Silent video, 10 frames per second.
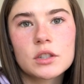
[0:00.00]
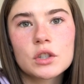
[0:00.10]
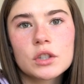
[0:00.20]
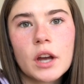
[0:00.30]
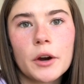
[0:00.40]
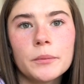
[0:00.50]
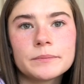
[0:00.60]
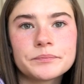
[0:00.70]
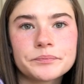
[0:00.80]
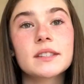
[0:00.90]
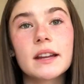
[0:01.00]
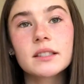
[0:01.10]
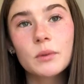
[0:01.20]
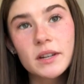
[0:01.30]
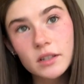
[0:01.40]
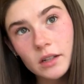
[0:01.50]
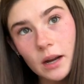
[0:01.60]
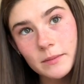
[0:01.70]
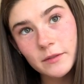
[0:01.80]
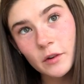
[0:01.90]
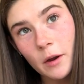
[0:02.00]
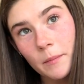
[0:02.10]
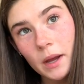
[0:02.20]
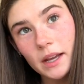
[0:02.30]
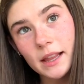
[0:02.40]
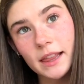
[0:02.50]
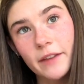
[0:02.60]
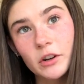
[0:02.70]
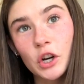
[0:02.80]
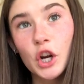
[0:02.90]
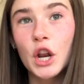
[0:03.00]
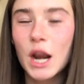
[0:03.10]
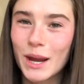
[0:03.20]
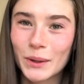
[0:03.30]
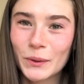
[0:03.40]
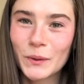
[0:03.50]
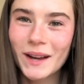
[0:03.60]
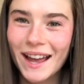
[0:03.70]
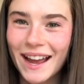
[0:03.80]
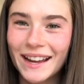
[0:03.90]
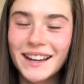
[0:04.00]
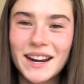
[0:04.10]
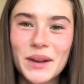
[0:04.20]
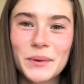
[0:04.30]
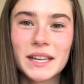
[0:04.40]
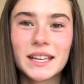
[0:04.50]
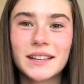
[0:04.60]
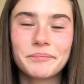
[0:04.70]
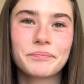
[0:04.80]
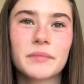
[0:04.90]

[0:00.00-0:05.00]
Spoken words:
So this next question comes from Clever Chloe. Hi, Chloe.